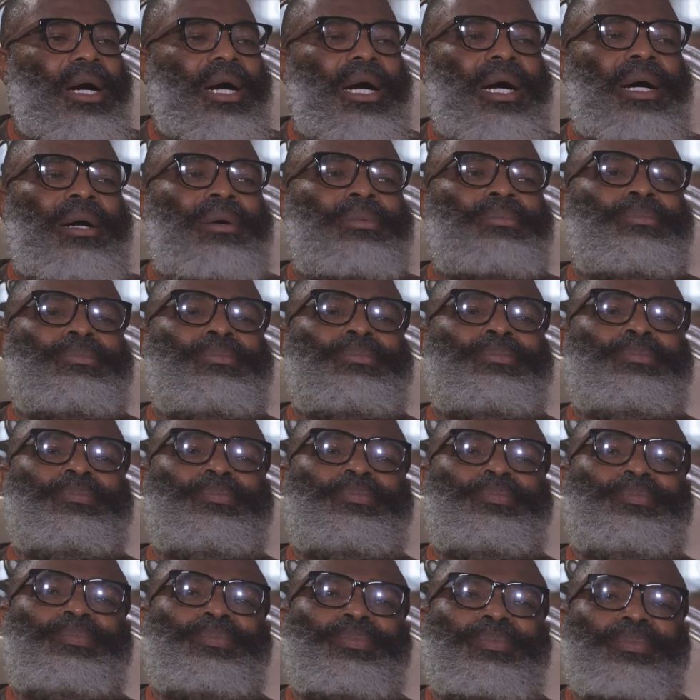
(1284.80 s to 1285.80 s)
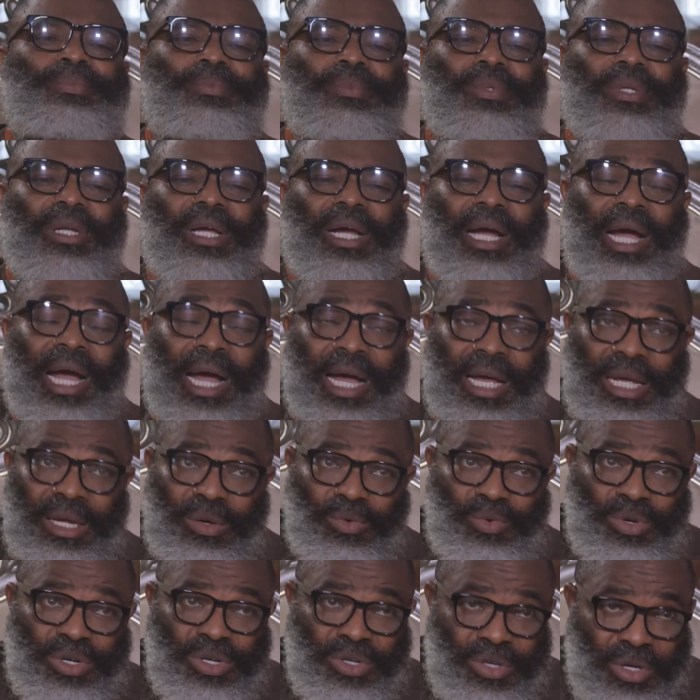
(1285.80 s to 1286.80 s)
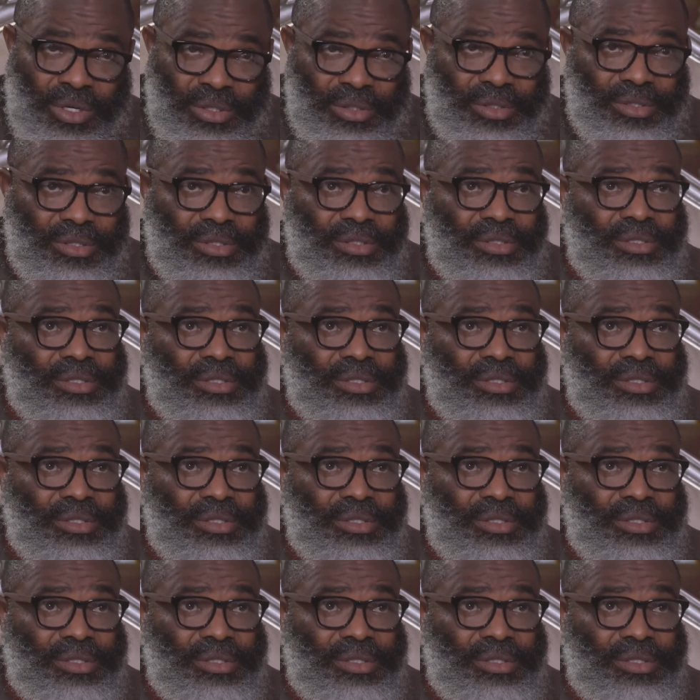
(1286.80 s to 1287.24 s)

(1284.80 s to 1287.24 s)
Um, I would not